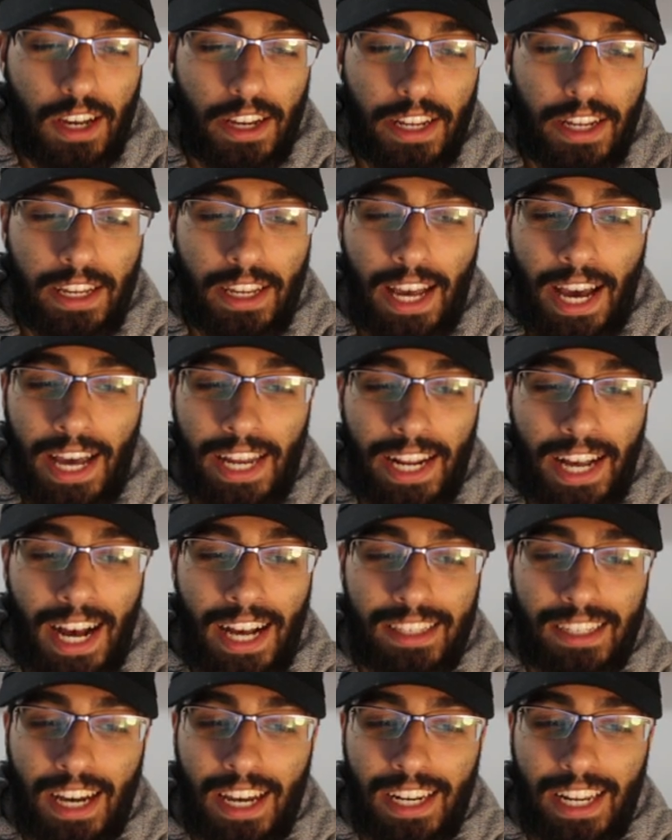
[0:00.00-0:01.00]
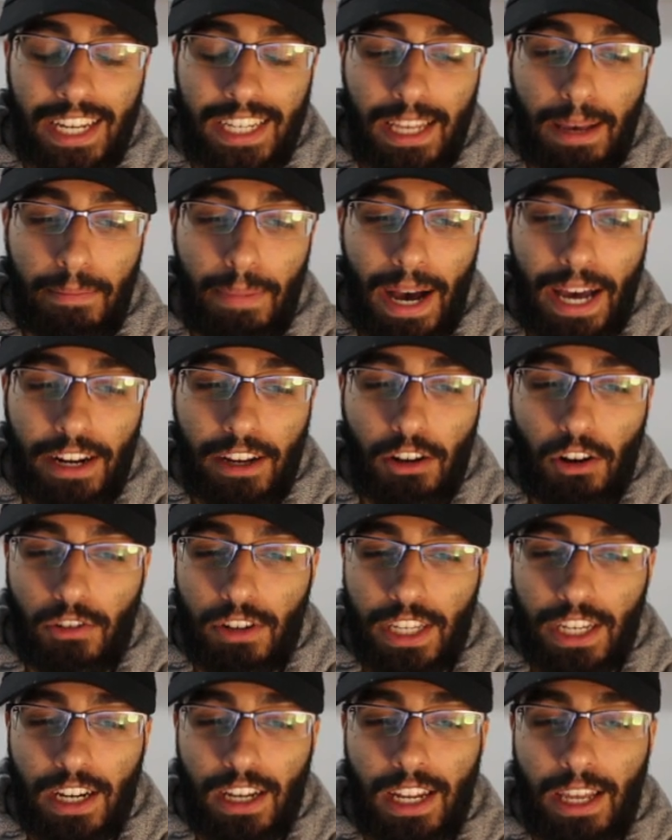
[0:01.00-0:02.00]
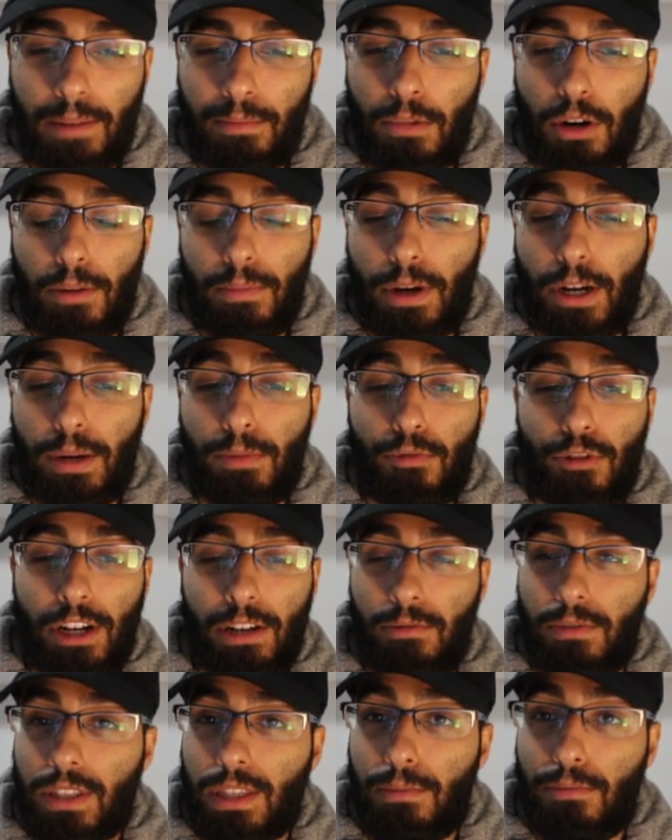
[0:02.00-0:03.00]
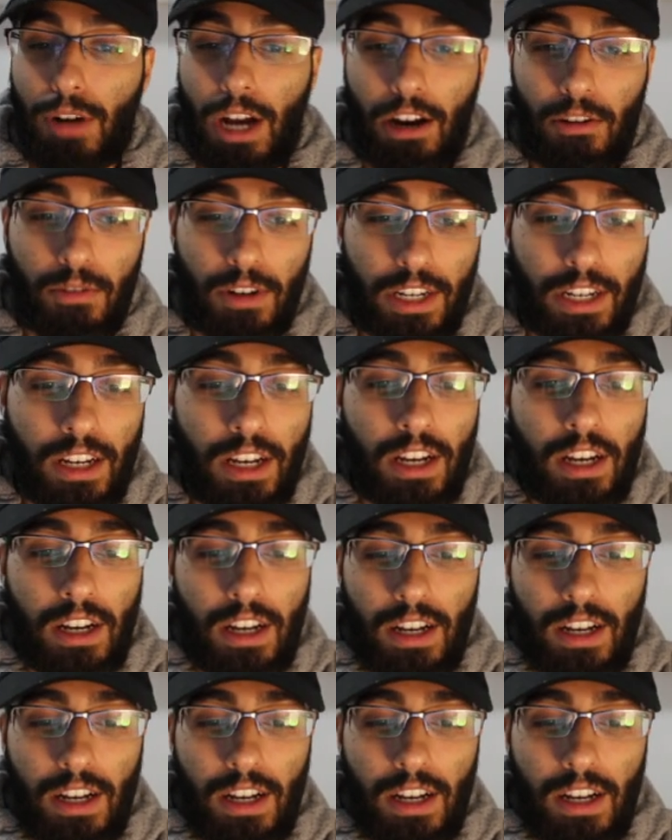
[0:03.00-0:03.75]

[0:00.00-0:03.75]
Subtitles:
on it and it has kind of like that Patagonia like Burberry print with the brown one